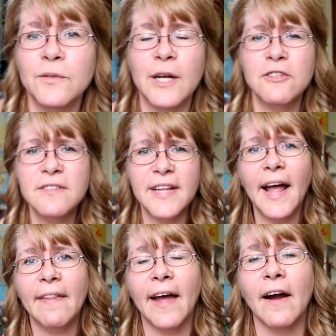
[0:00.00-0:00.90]
So I just
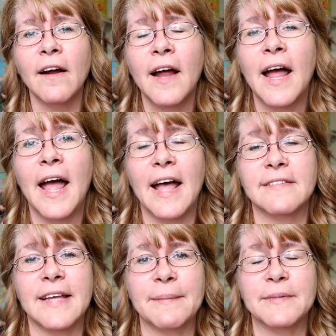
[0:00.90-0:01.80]
stand there
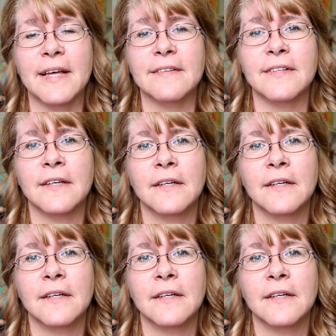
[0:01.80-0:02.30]
and Sam says,